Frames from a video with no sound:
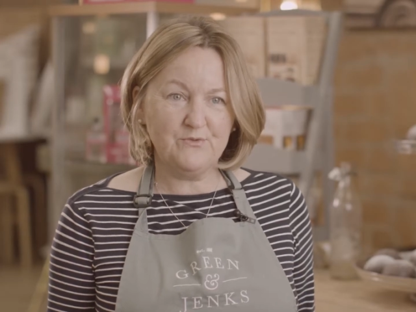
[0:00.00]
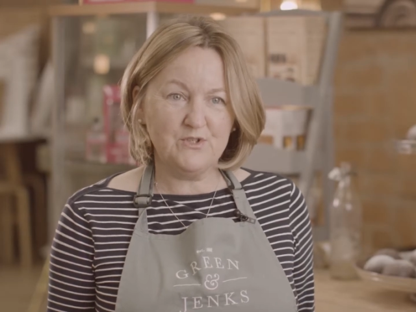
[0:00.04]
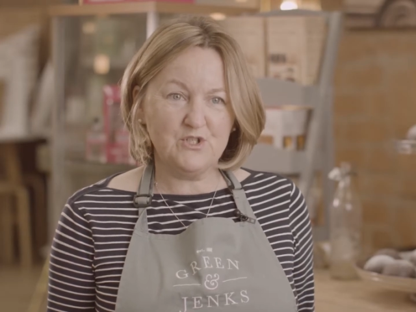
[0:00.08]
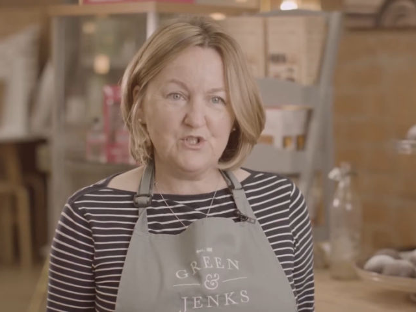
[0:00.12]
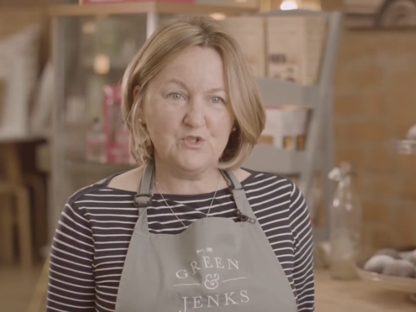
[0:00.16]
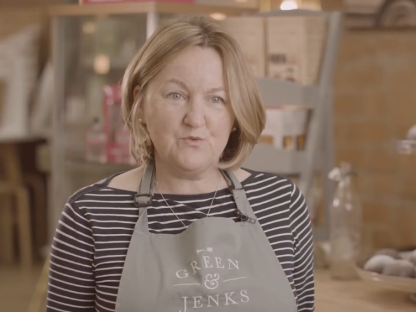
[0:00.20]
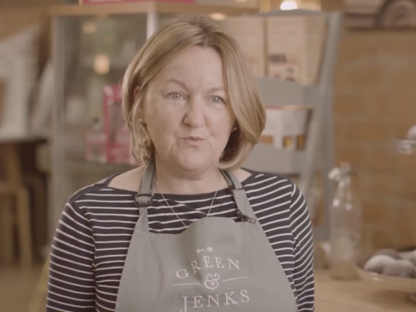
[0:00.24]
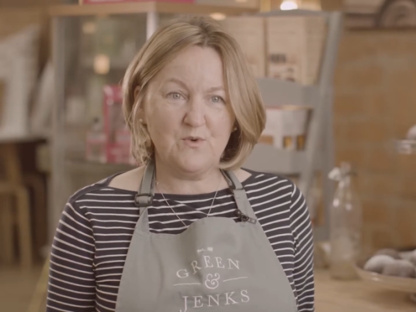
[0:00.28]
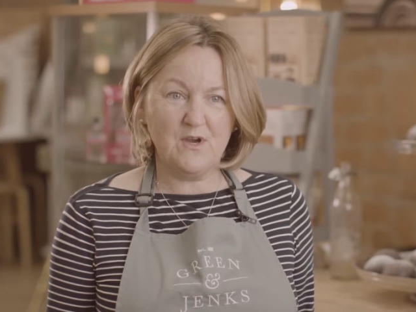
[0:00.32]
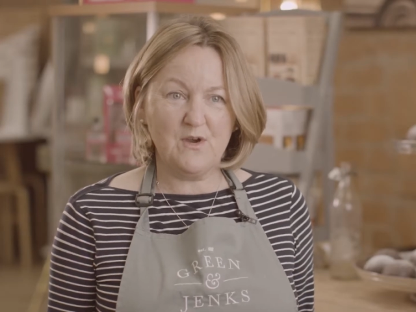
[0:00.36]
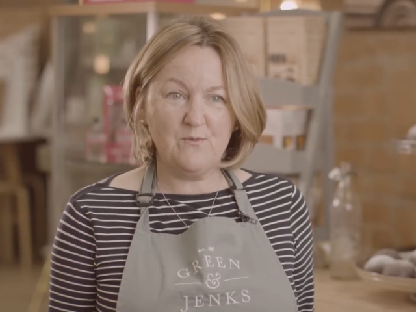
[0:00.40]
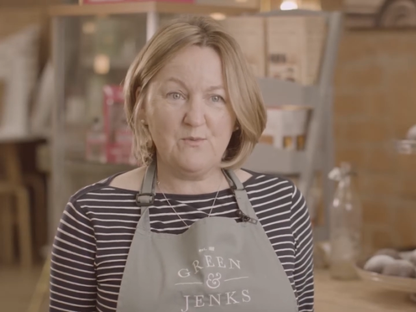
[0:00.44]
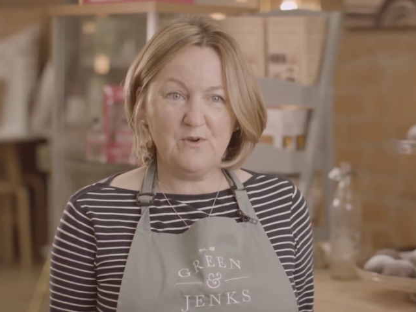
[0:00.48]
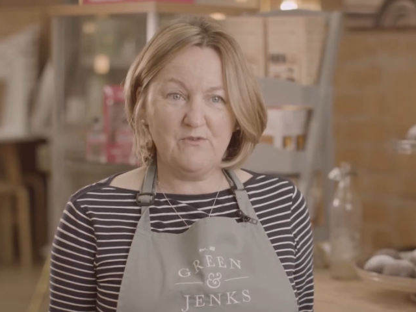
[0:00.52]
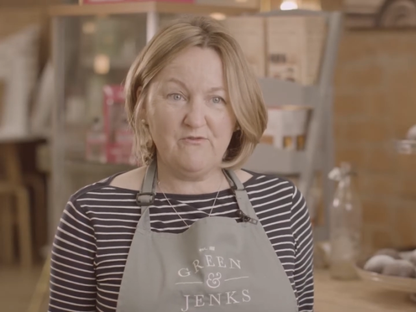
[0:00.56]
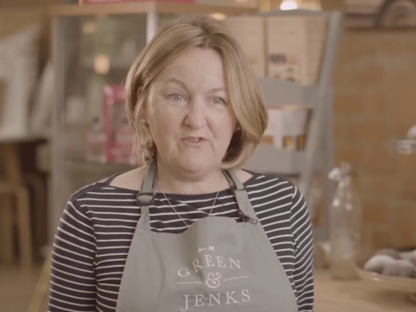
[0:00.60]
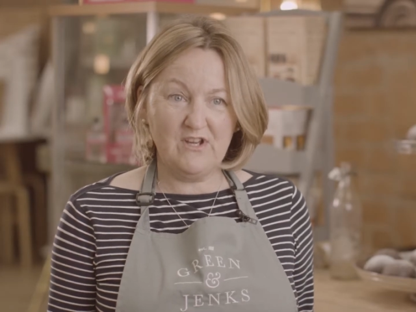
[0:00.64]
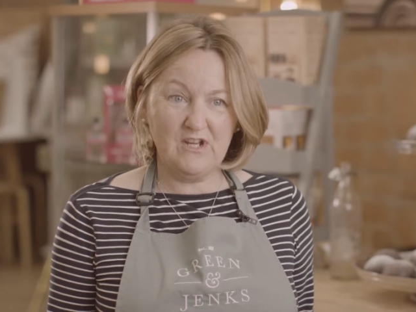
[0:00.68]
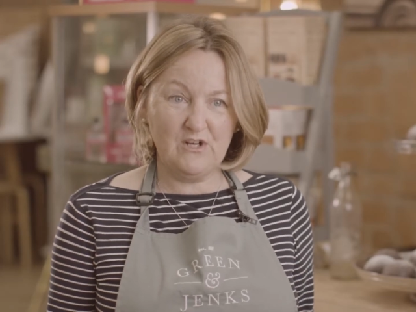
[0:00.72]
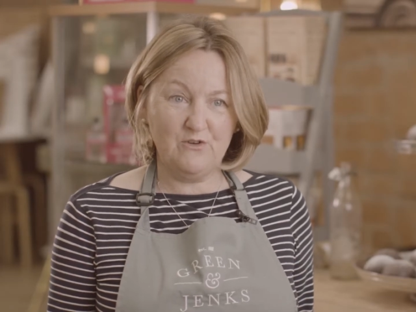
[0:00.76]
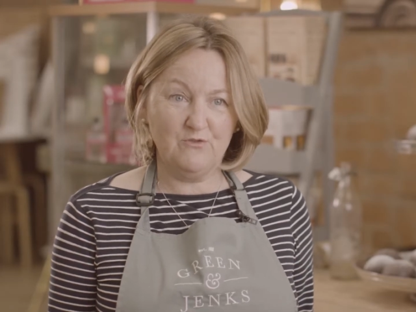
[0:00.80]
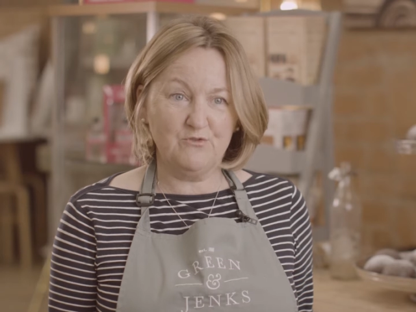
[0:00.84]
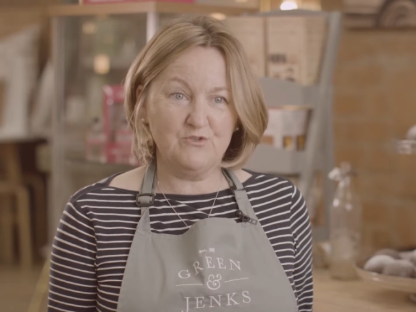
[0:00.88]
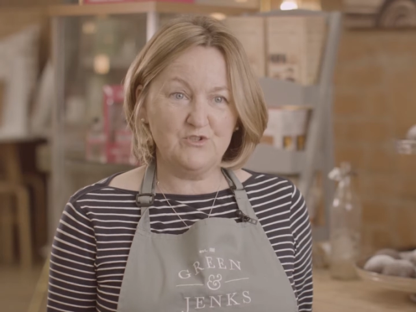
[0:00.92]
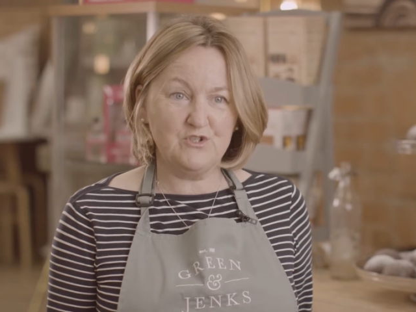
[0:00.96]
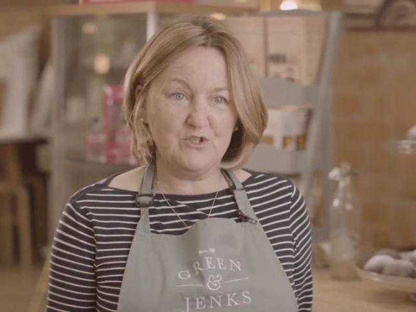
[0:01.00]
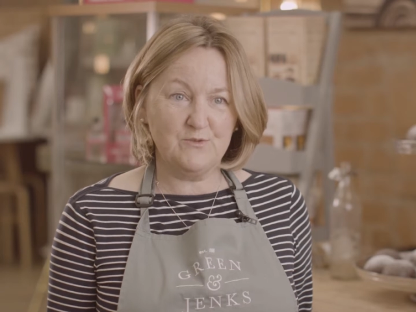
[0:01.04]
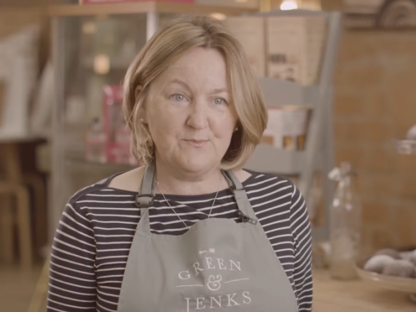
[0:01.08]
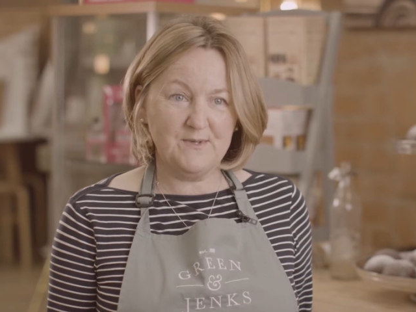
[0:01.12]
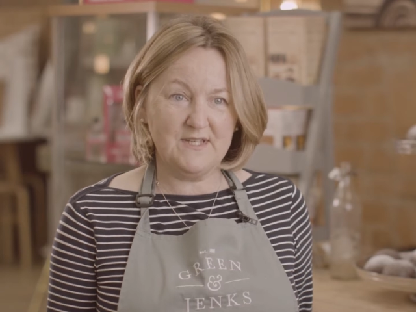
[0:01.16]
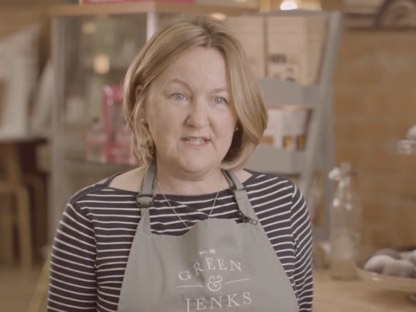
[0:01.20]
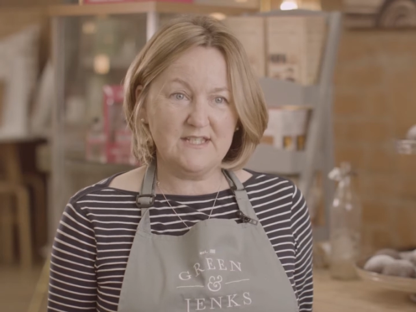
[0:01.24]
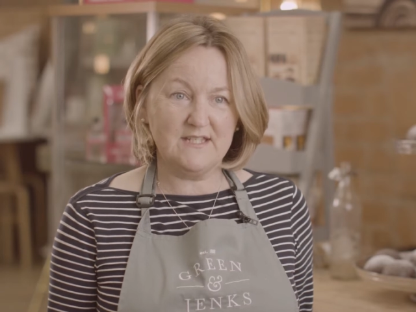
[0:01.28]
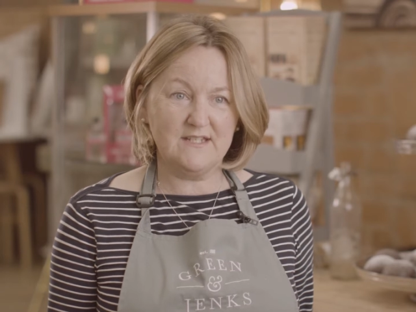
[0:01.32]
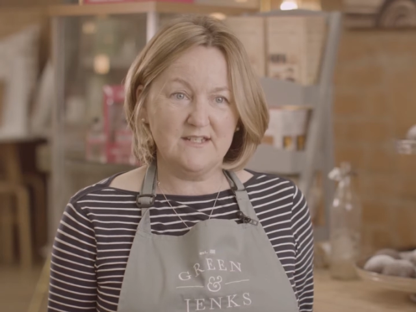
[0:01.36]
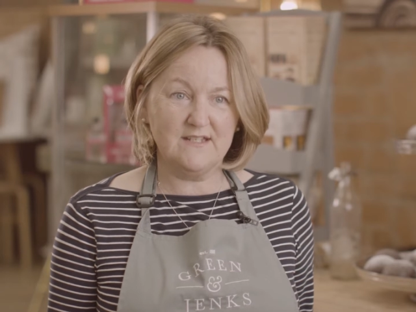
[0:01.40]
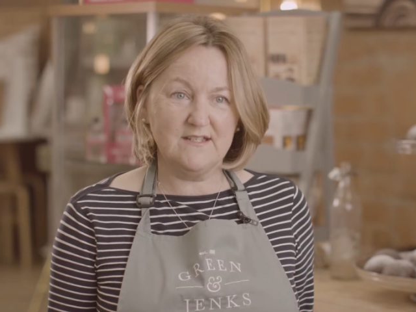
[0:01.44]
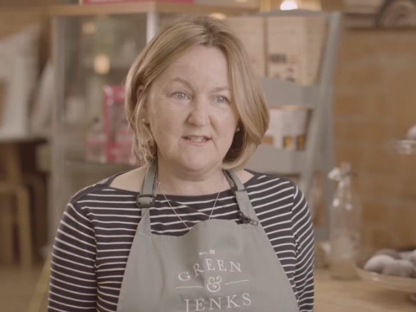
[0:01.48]
which is where we relaunched the
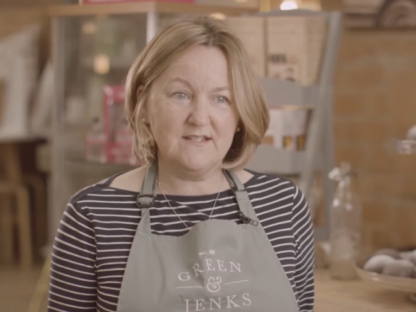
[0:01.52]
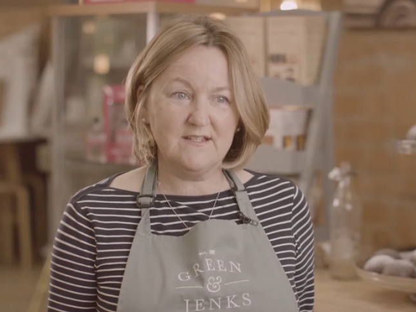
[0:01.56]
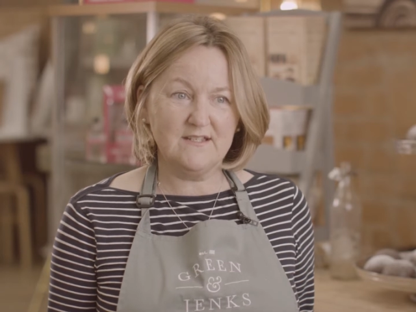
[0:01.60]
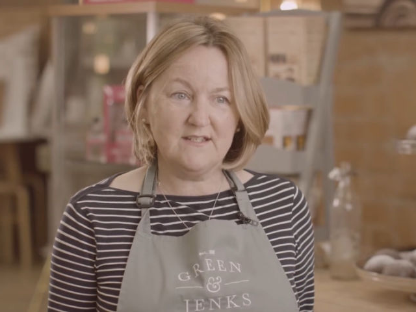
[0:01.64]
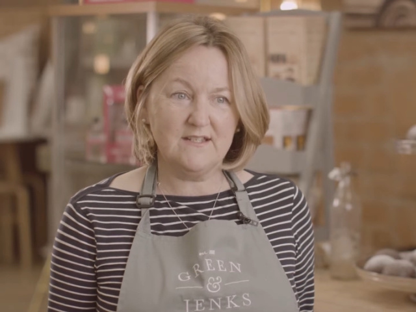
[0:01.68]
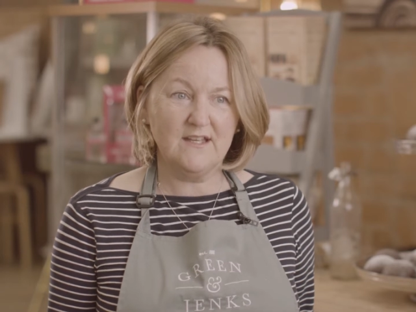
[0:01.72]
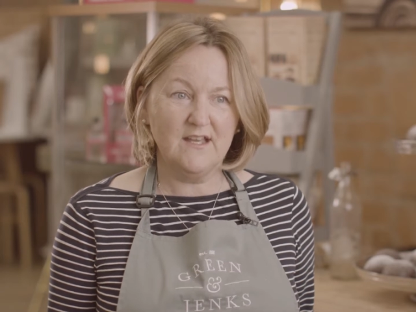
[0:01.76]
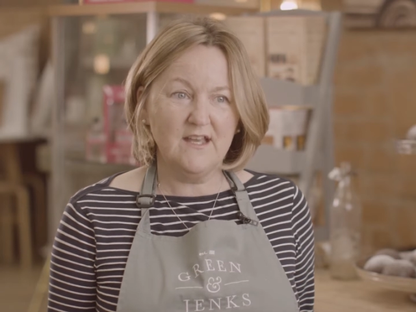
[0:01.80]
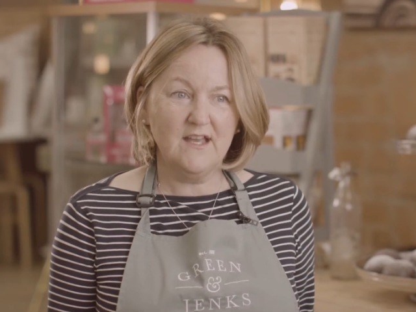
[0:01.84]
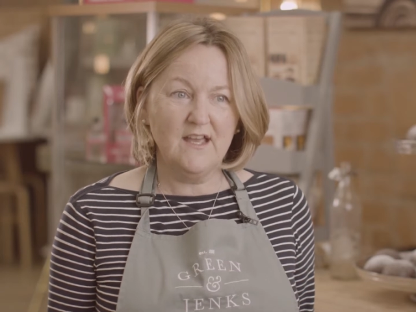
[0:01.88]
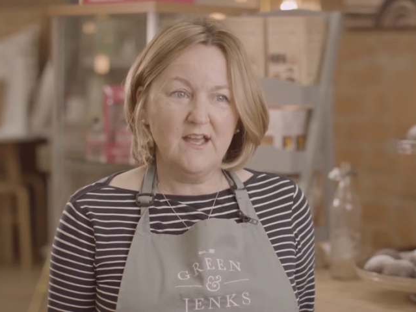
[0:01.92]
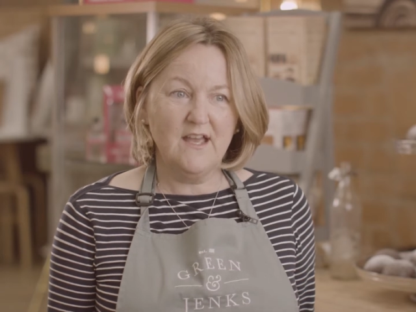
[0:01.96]
business,